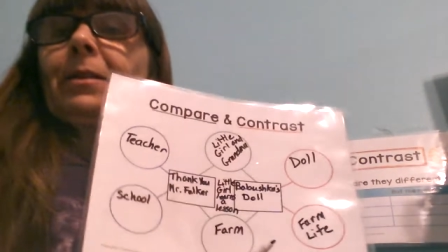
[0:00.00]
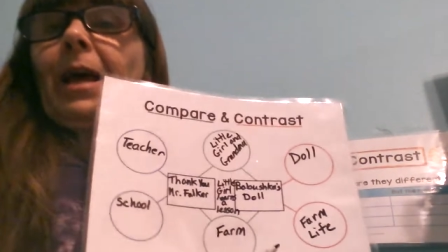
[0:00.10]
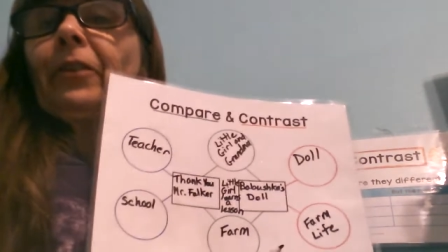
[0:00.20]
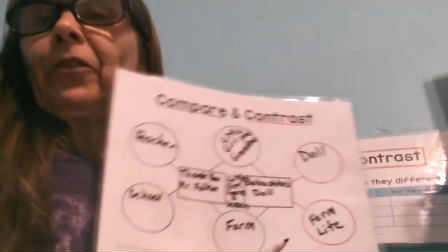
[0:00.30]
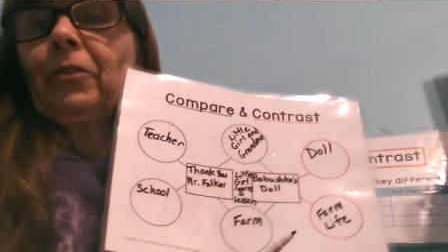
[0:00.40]

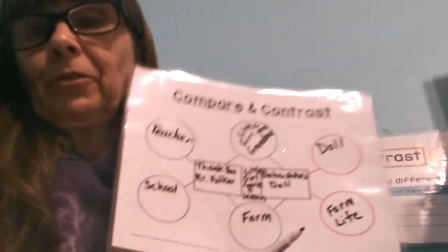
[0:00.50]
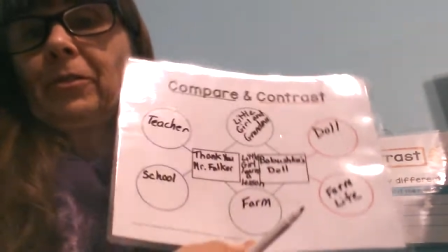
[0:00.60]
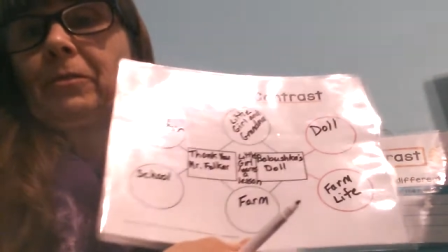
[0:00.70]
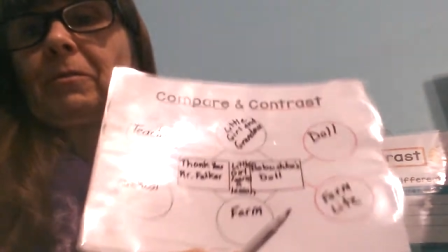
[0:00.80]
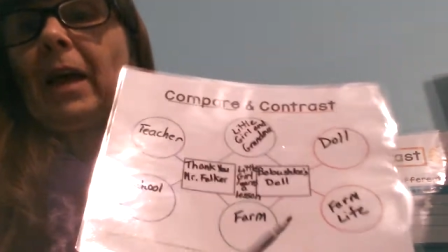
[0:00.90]
that's
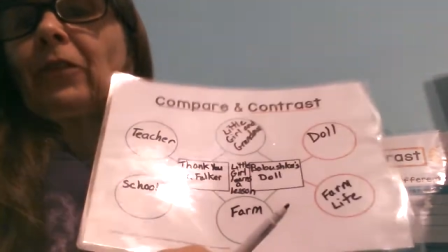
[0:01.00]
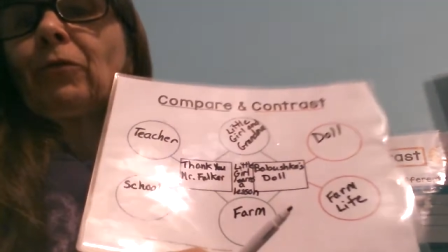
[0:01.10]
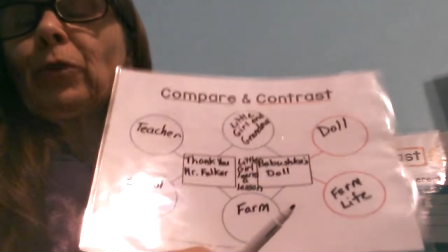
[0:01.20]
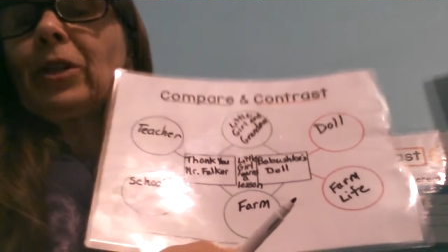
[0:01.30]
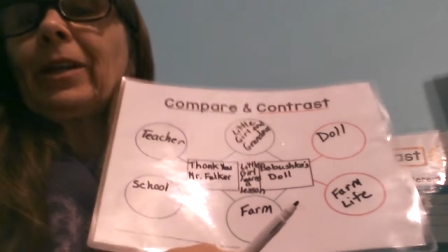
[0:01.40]

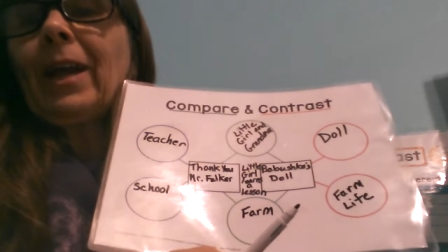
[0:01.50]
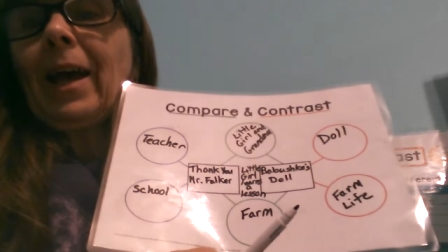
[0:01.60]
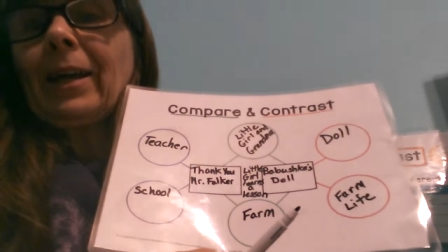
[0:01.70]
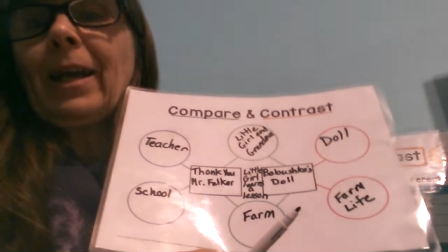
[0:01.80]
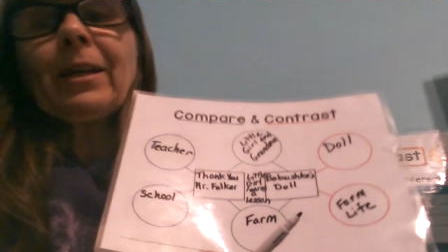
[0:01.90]
that's for
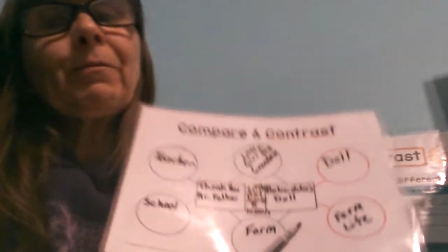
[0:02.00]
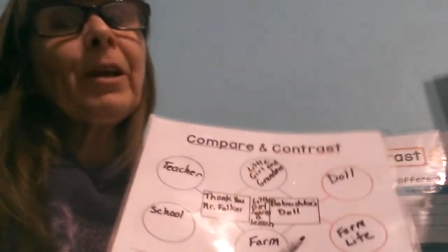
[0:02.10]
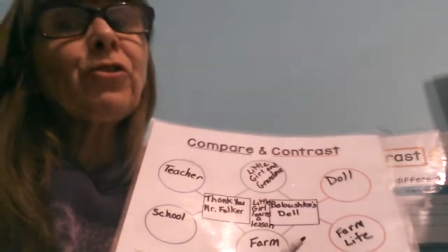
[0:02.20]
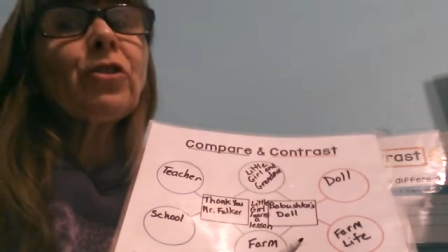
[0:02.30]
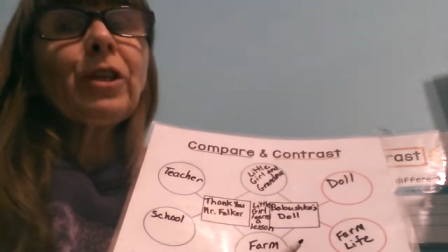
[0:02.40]
today and
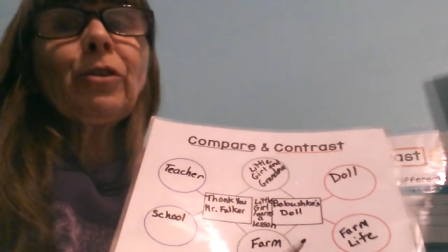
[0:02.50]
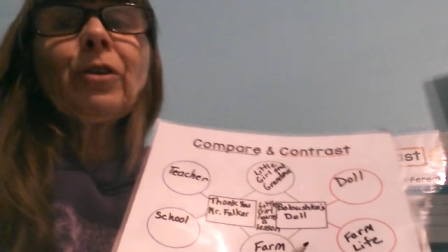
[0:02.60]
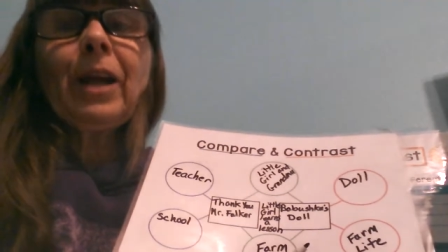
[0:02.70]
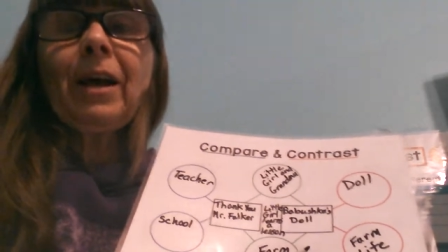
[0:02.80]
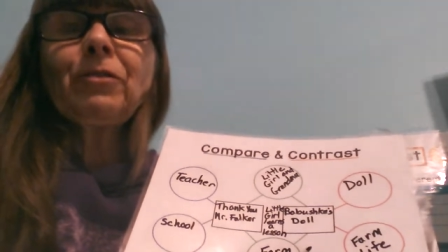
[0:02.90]
eventually
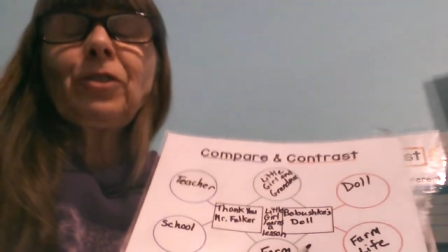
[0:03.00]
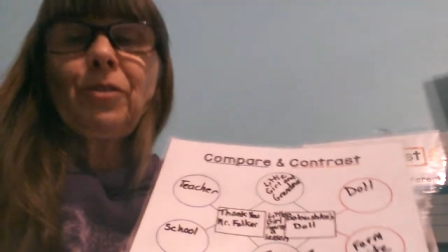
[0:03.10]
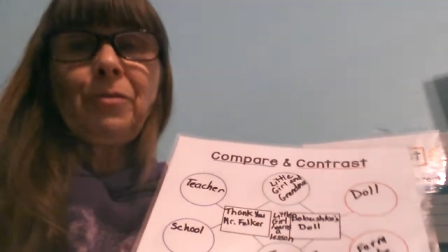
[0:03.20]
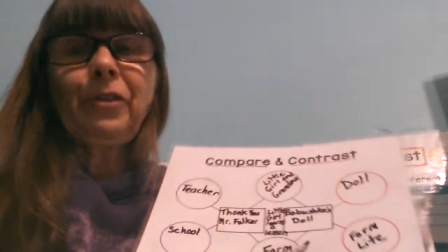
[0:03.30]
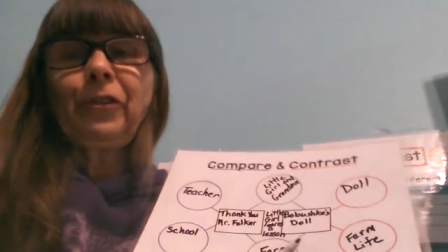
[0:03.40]
you're going to have to
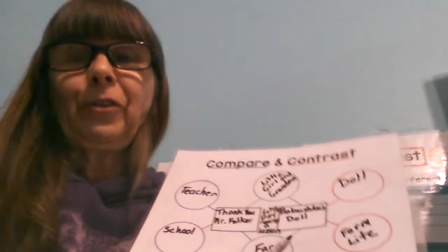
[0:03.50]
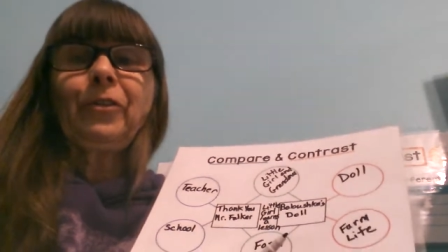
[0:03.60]
do this